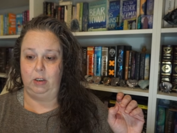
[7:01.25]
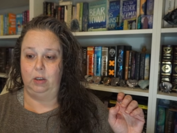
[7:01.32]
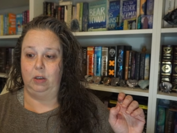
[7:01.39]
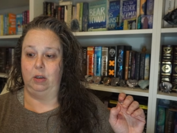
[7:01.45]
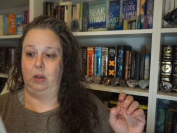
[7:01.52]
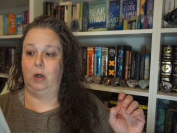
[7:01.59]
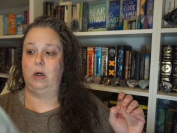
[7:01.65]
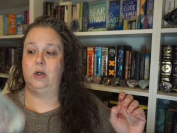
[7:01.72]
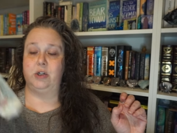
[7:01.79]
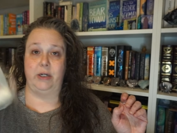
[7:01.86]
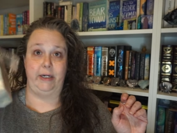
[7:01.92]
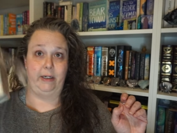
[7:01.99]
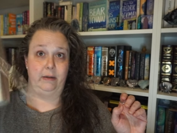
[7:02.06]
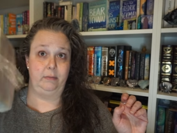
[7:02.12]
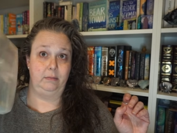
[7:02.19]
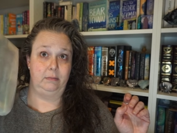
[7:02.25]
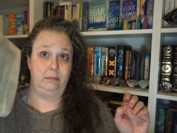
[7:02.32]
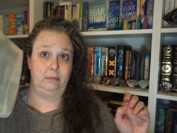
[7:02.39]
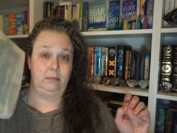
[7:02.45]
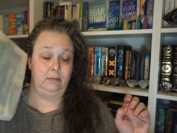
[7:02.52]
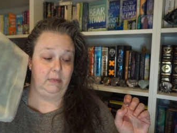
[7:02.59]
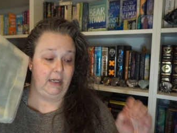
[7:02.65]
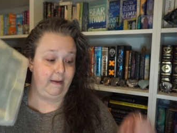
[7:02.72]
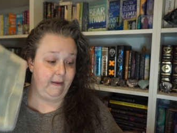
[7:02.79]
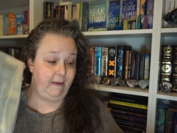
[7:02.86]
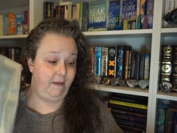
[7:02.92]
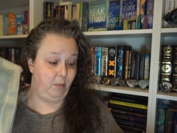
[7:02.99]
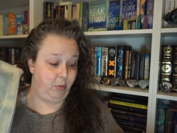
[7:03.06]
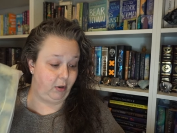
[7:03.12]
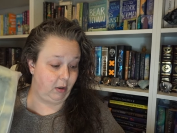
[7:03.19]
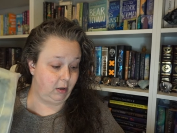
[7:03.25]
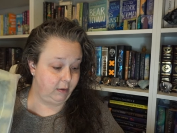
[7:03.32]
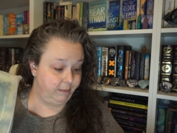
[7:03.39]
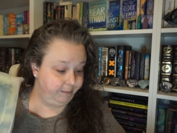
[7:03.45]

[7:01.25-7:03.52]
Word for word: Large item. And then the book.